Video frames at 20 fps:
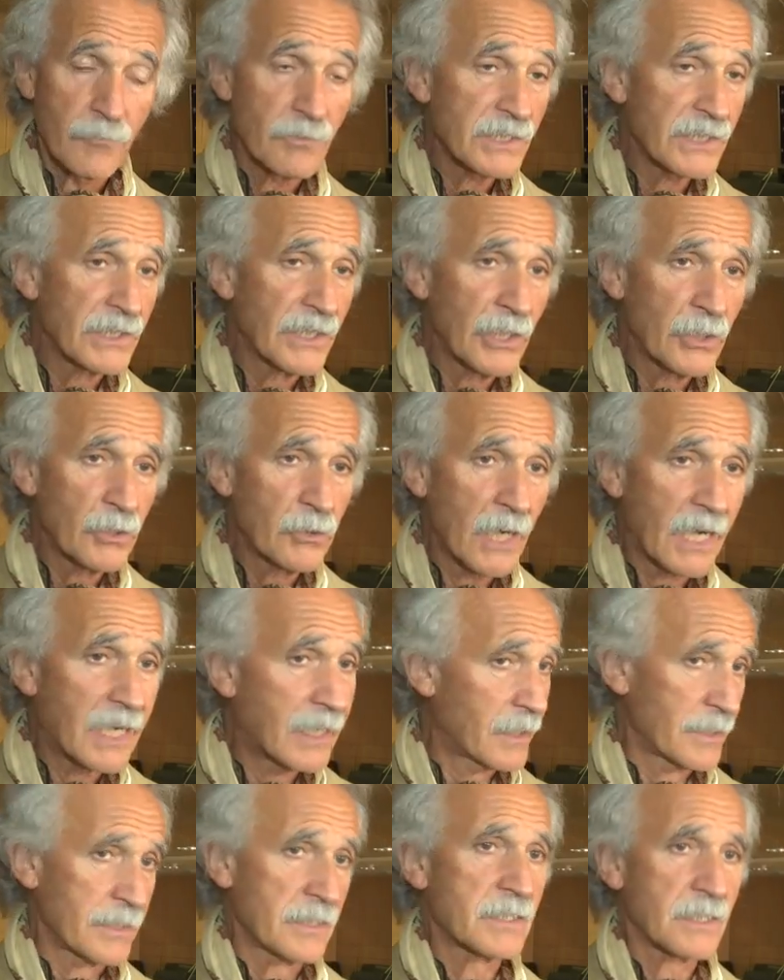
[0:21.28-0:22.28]
There is no
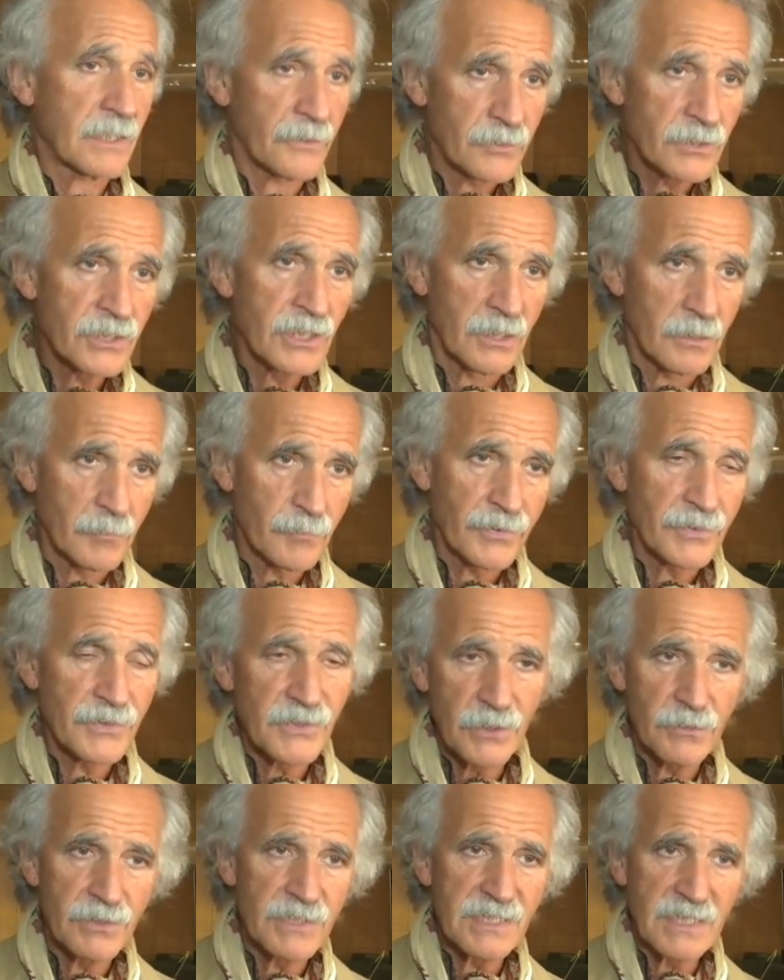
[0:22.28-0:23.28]
ice at the top,
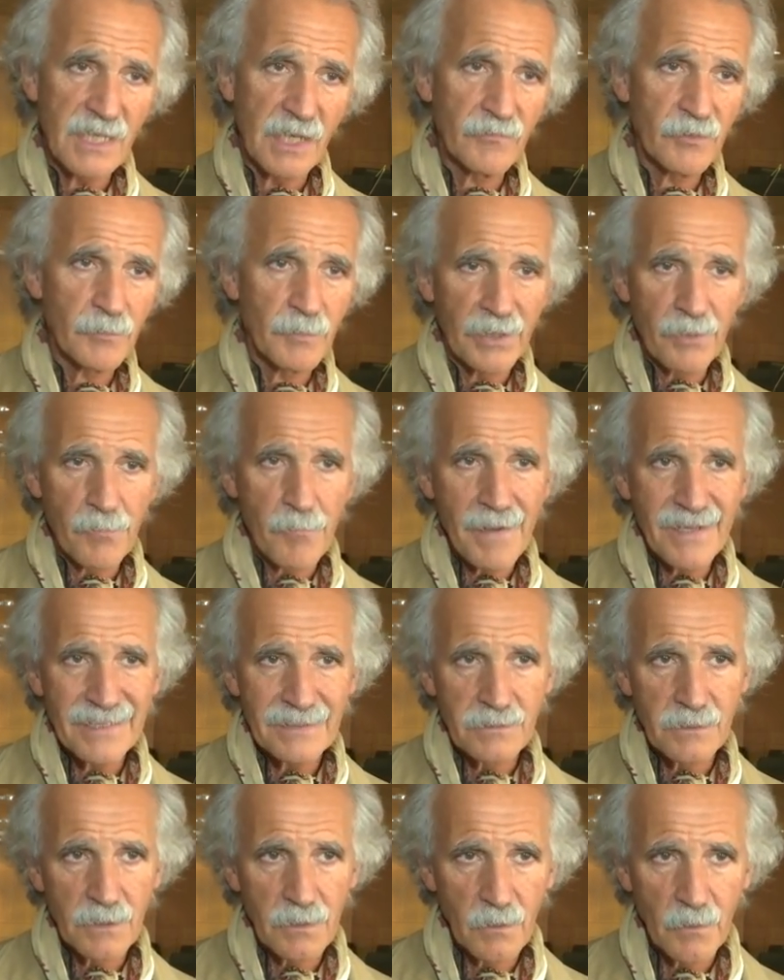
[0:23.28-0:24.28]
so it's covered by a
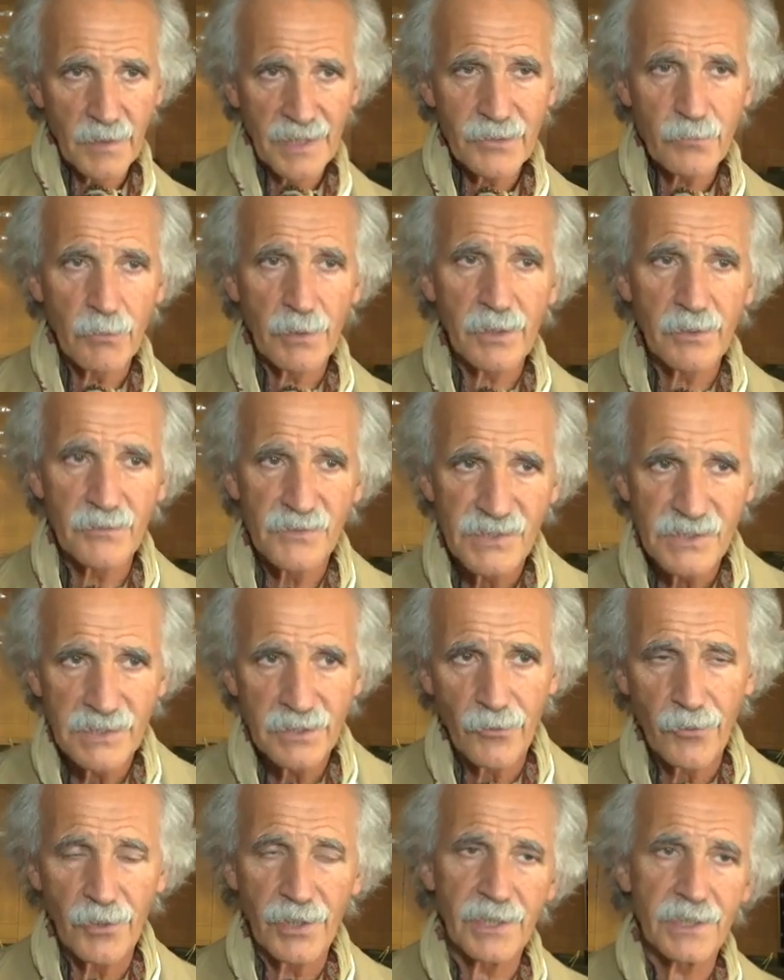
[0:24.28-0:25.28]
mantle that we
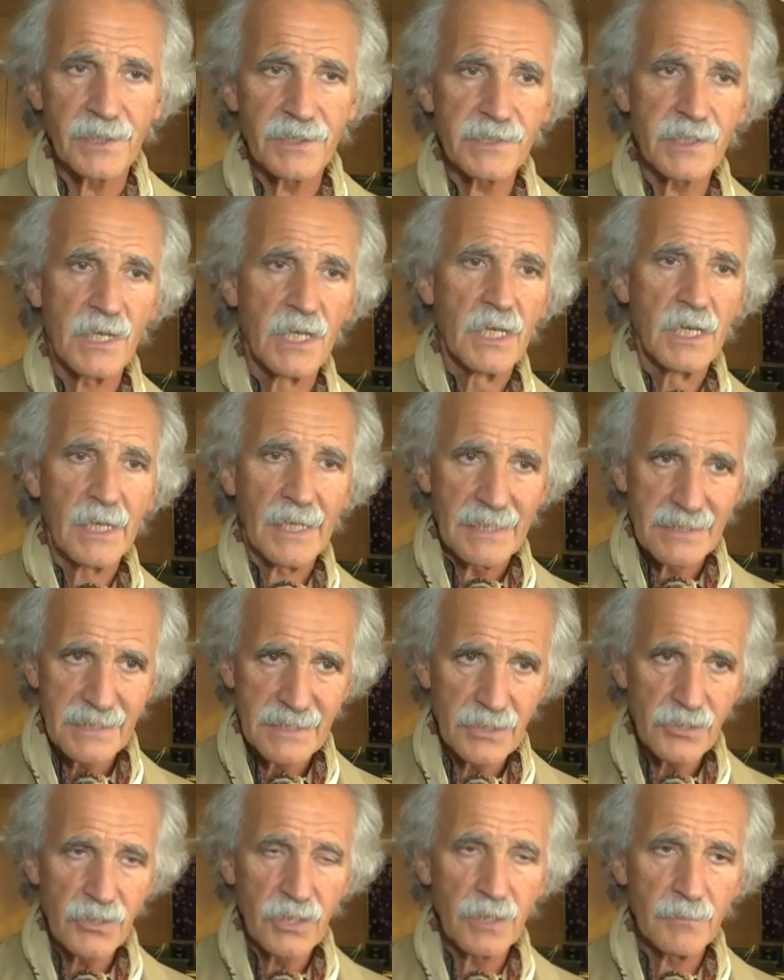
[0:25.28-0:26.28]
consider is
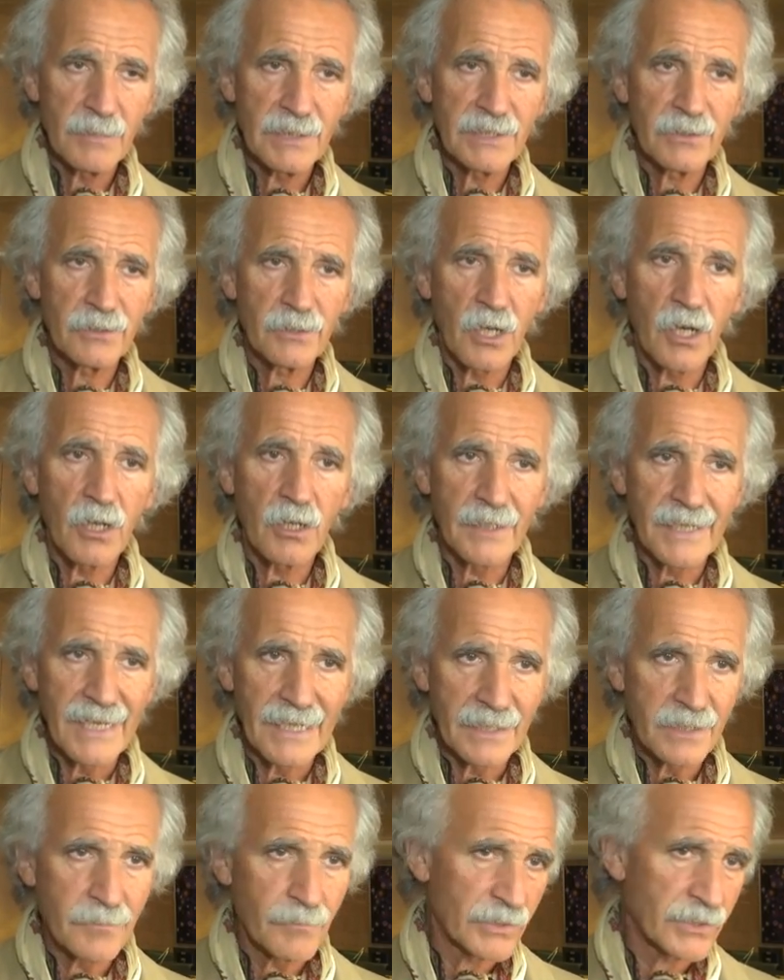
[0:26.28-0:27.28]
essentially made of
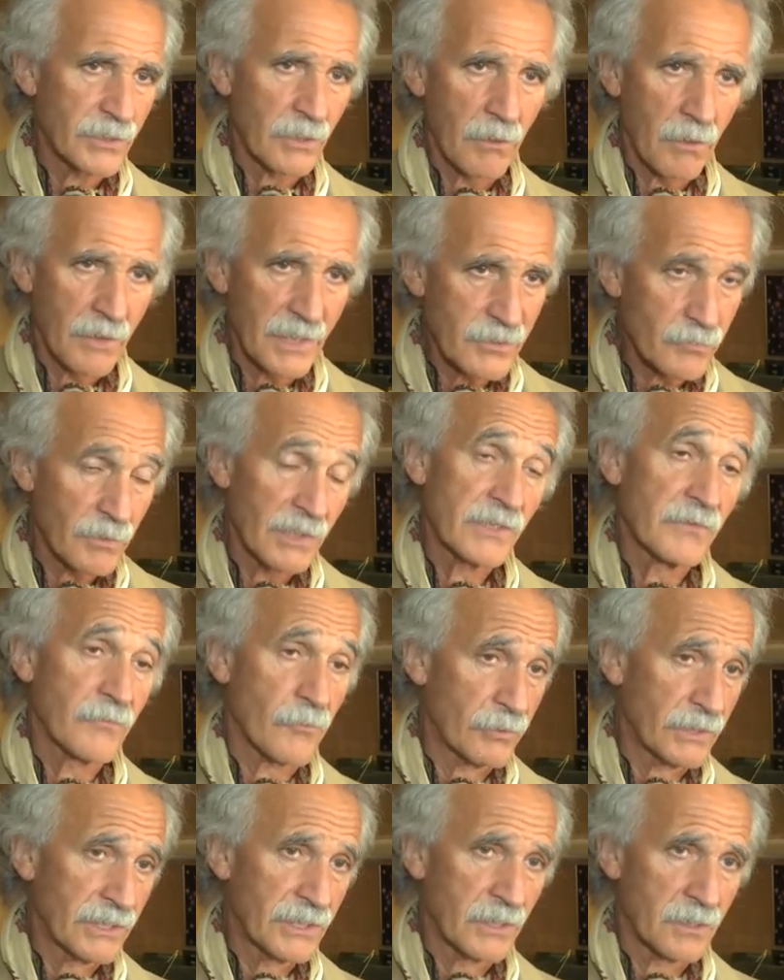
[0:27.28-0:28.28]
organic material. That's why it's
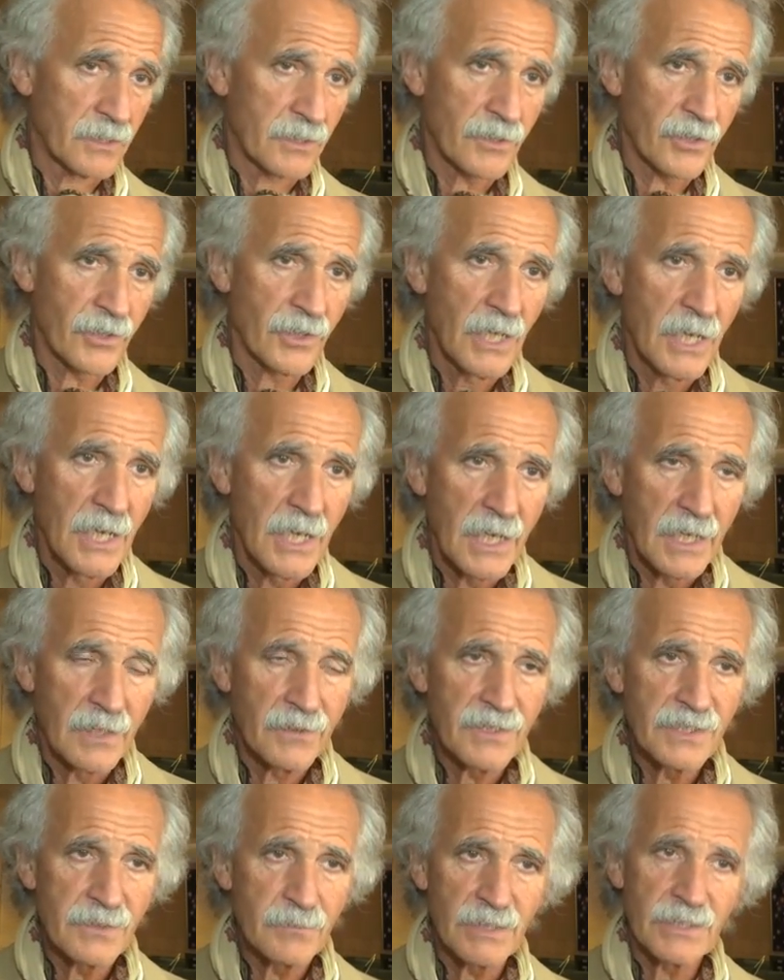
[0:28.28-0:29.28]
very dark, and
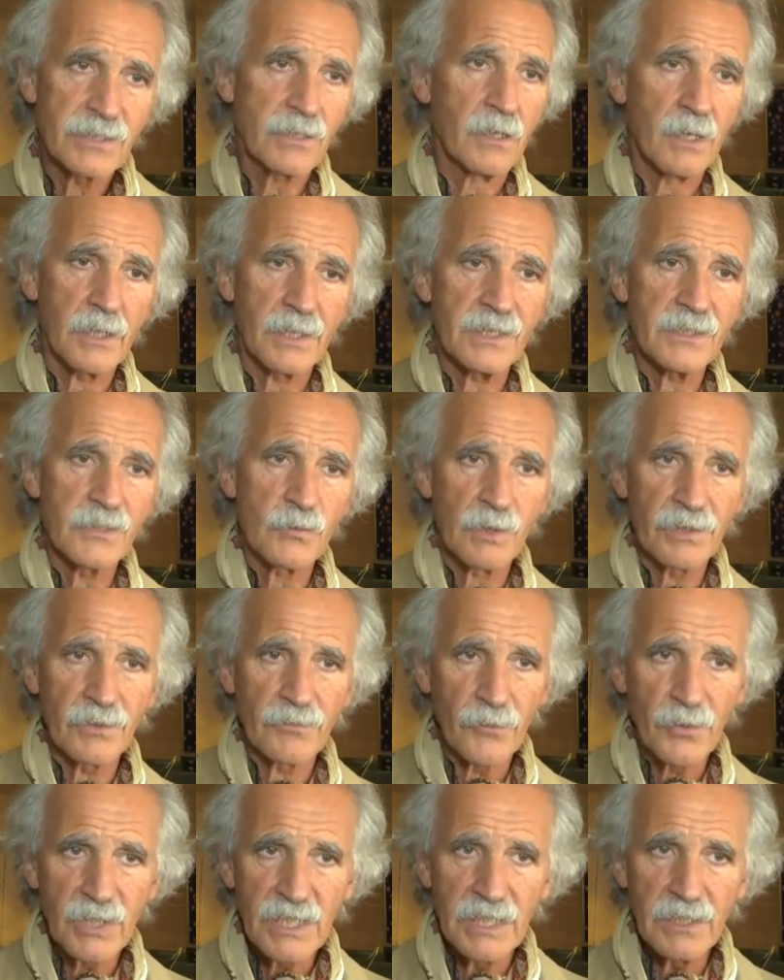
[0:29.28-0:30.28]
this material is one of
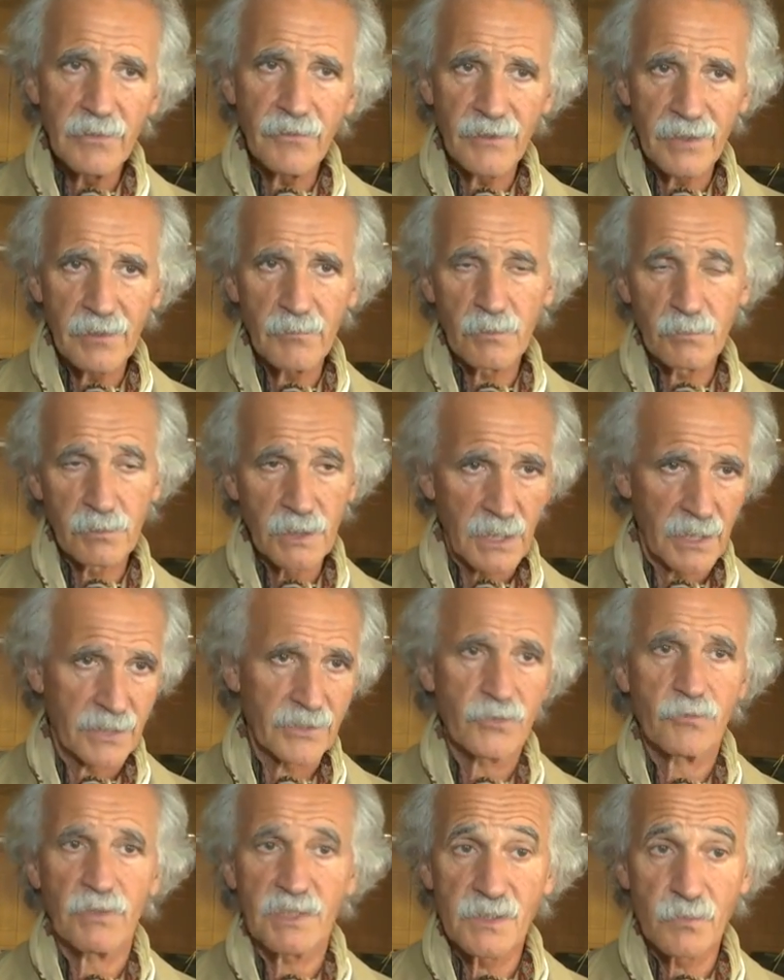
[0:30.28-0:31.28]
the key things we would like
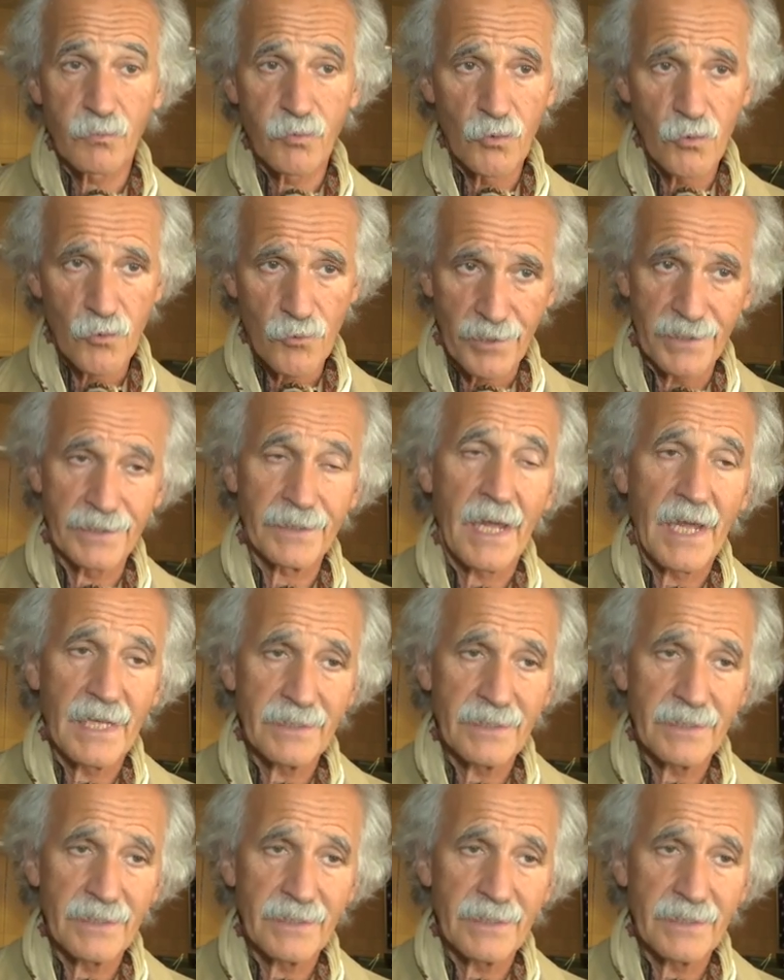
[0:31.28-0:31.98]
to explore and